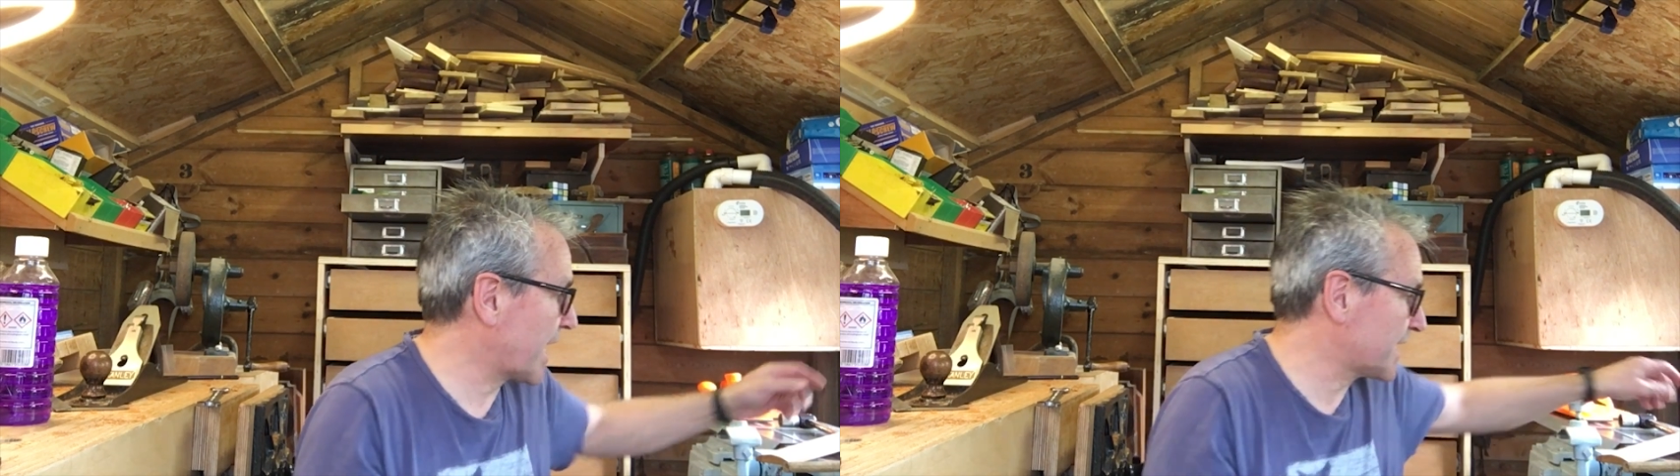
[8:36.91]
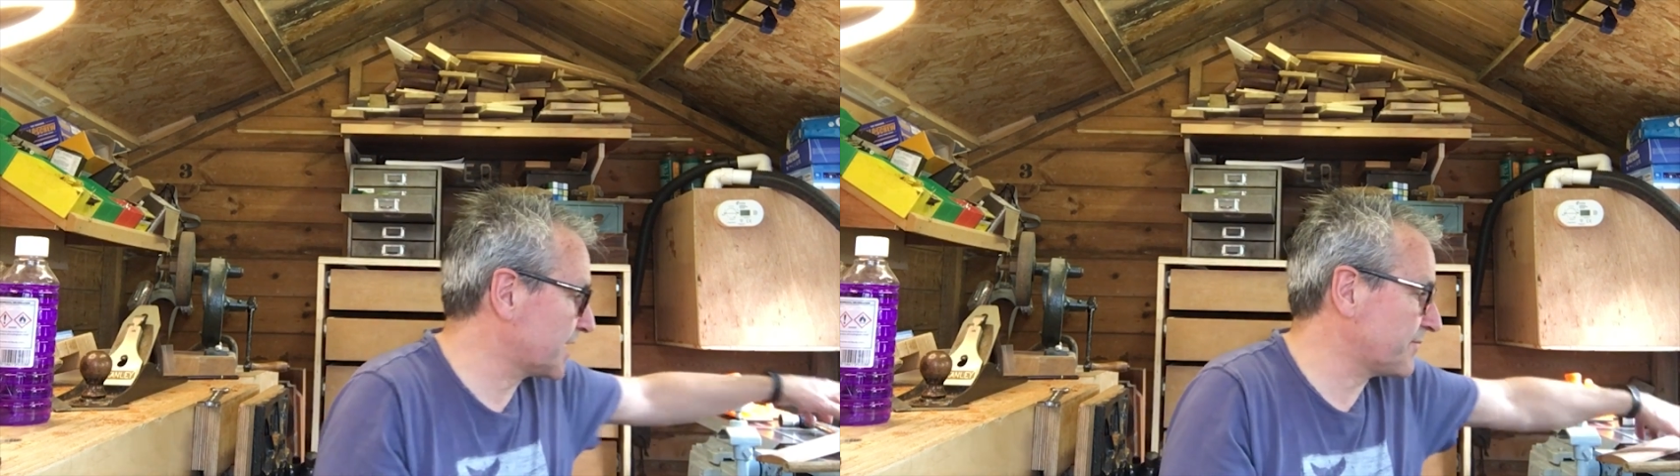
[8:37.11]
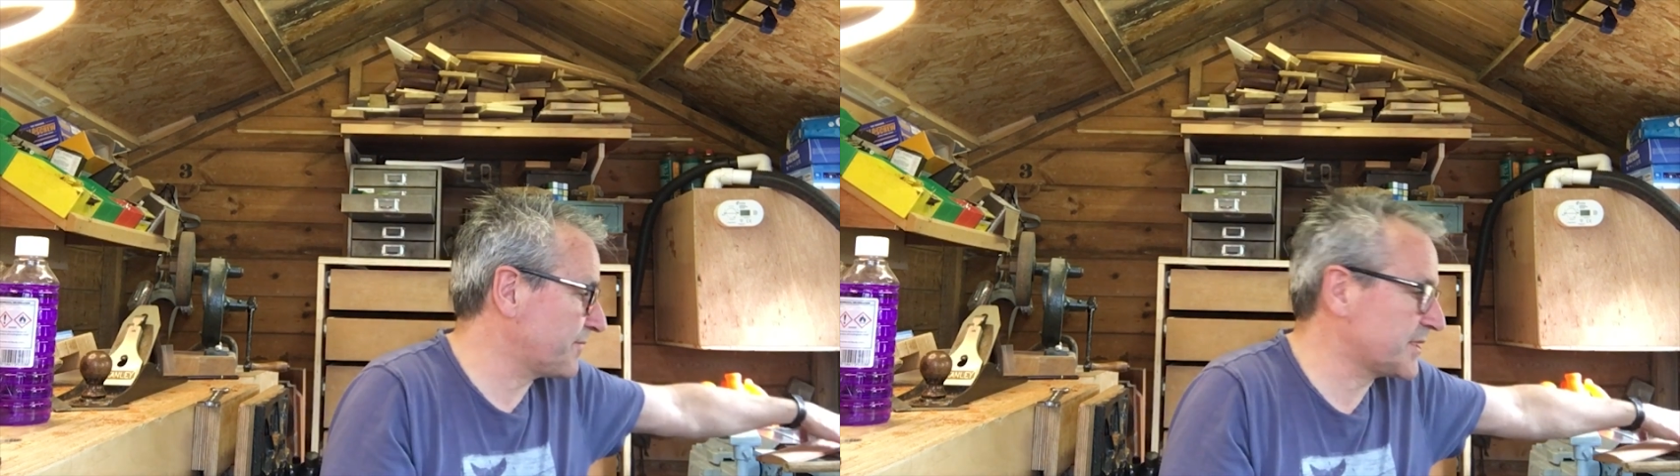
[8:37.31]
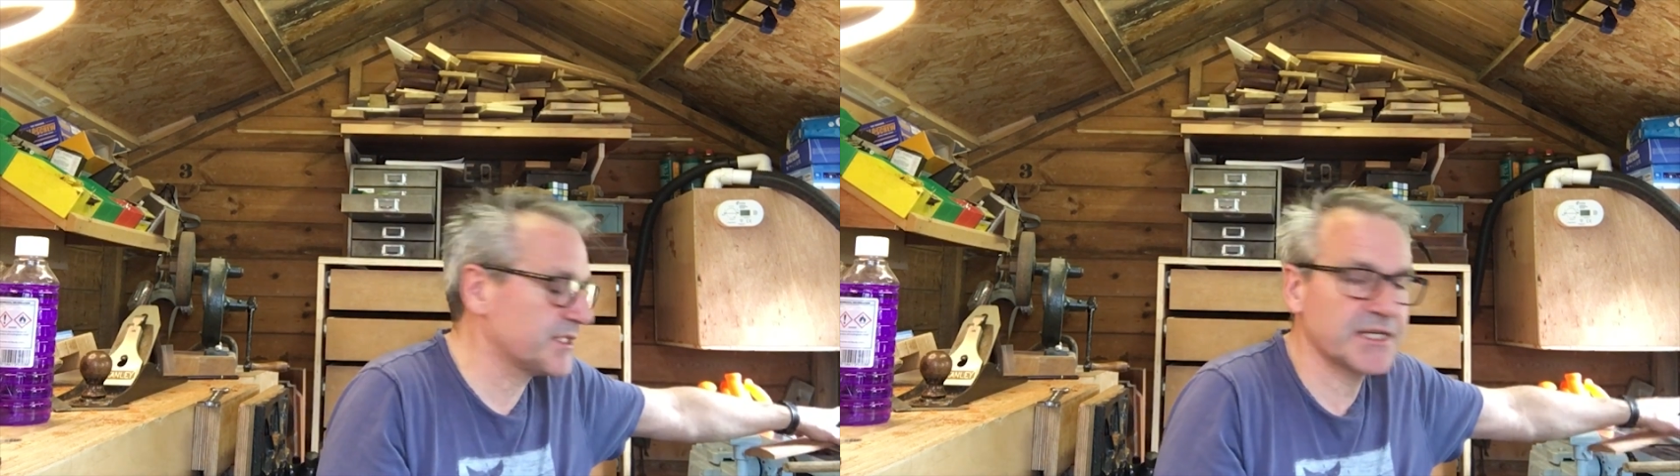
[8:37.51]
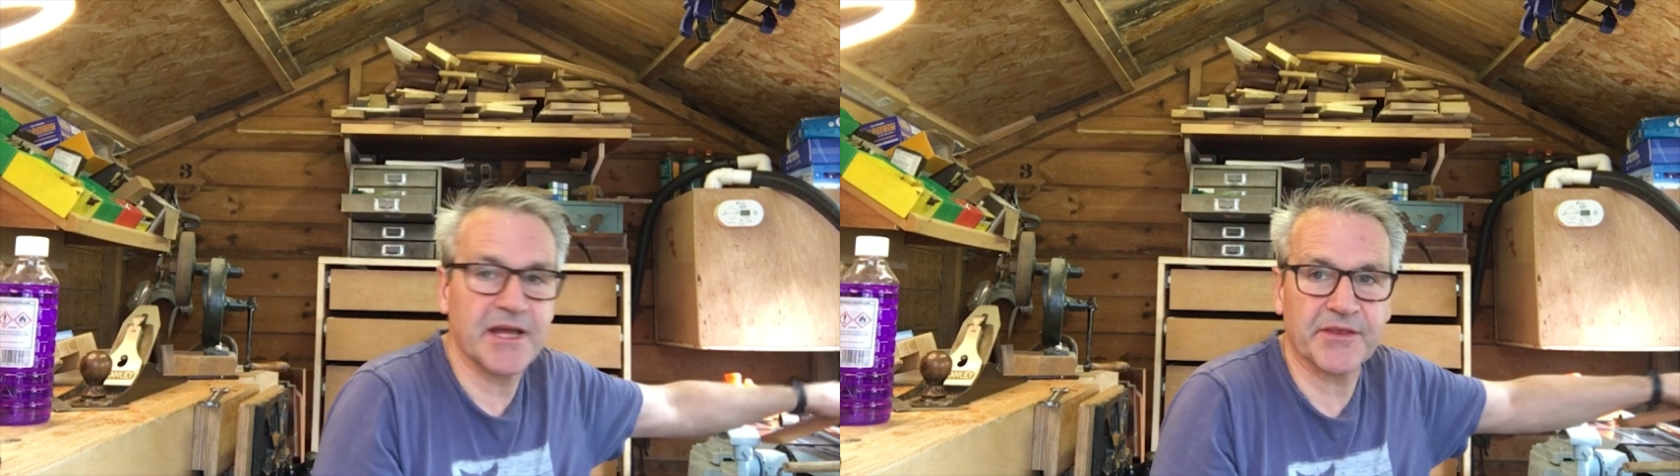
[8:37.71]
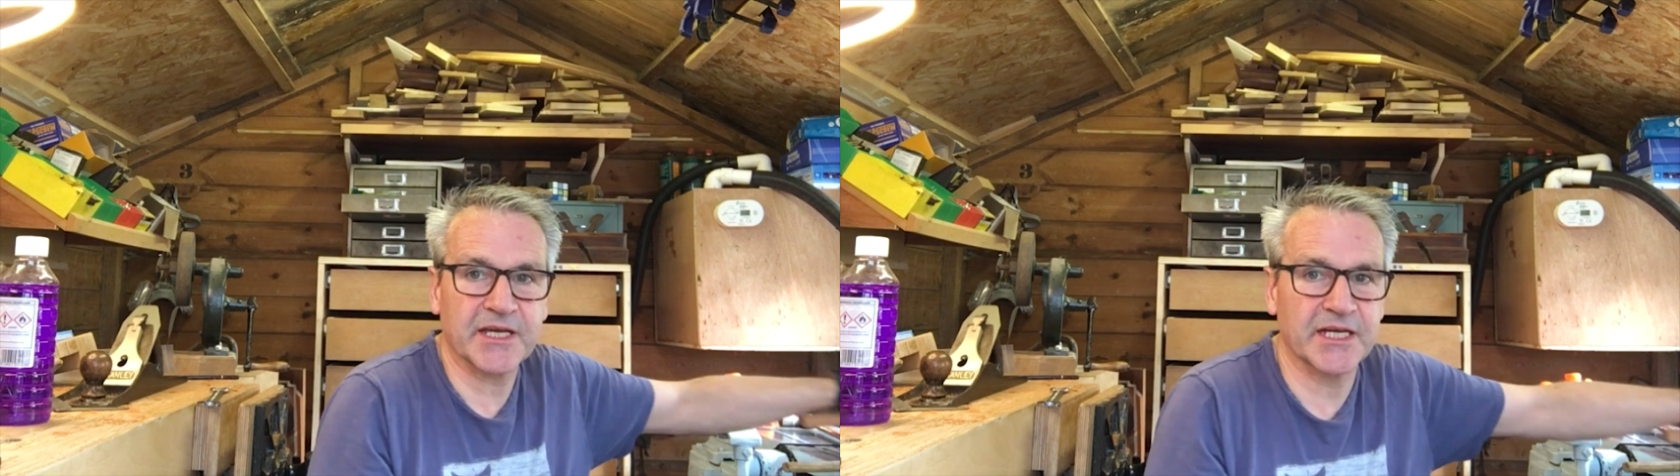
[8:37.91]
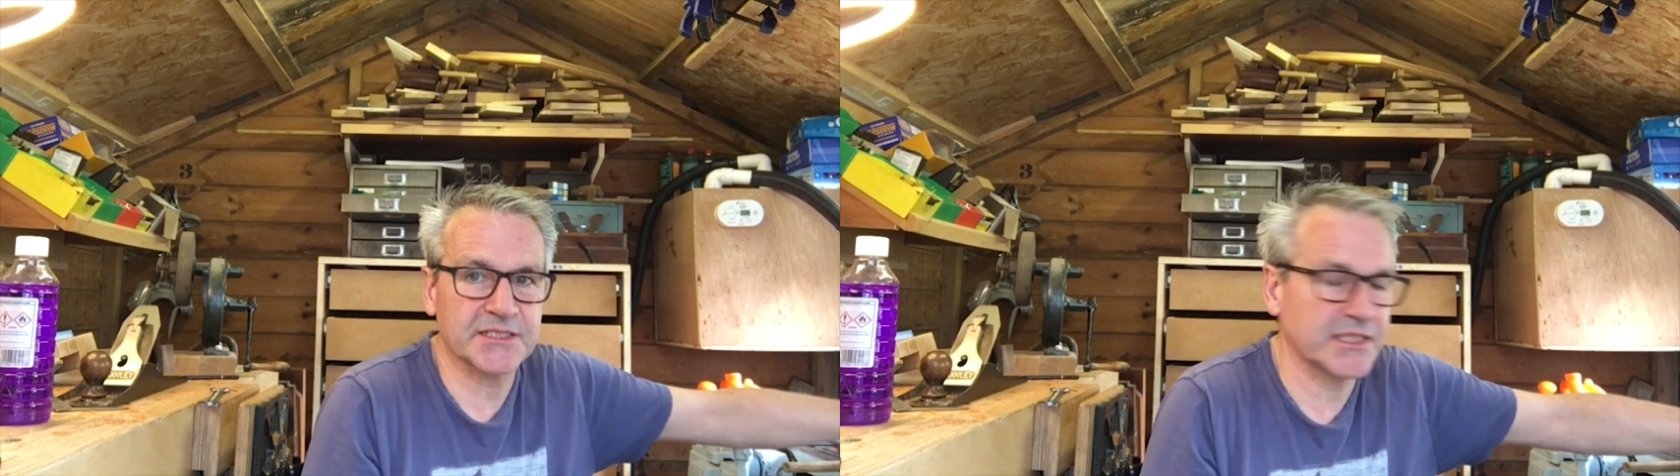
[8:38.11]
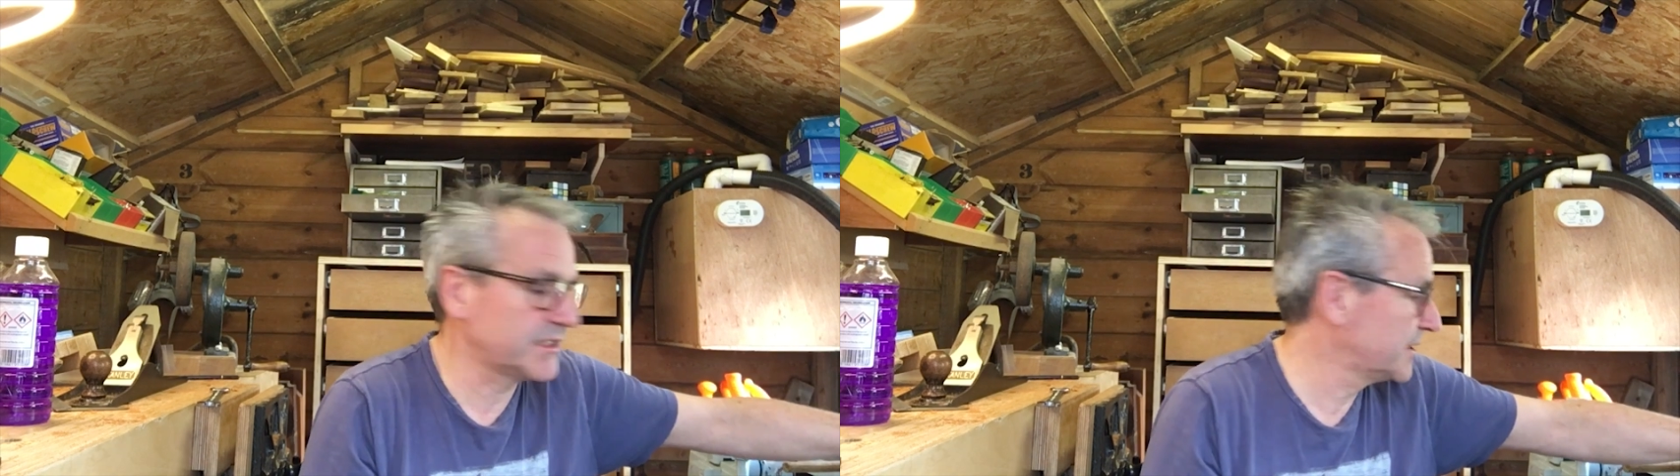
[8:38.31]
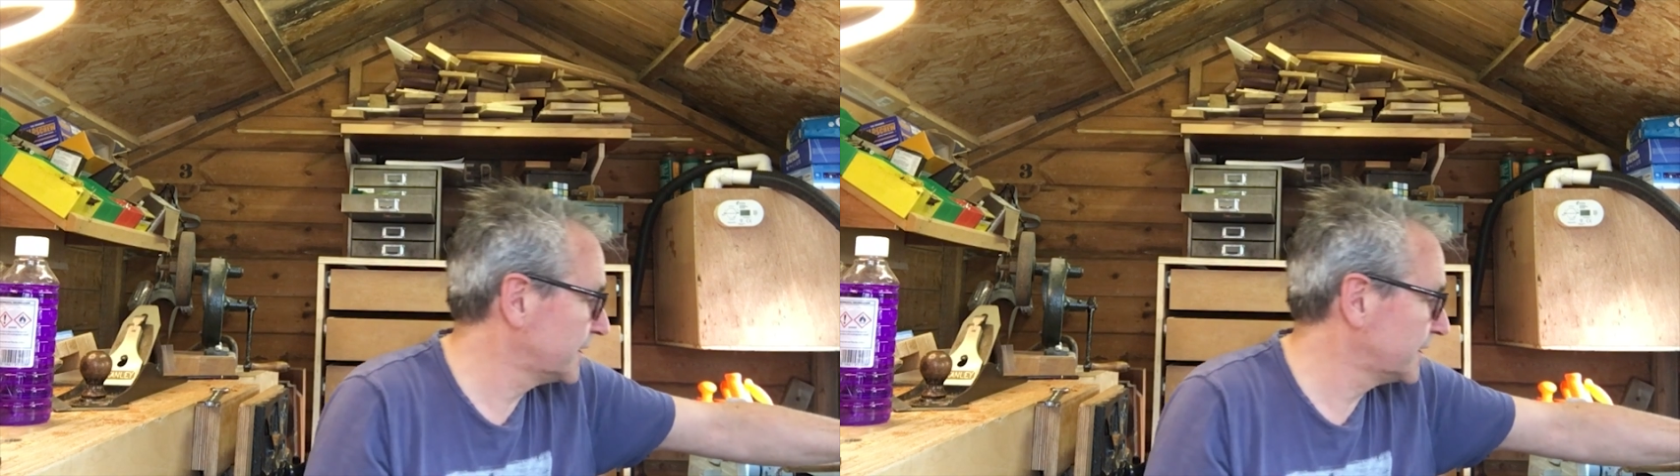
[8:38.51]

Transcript: fitted another cutter.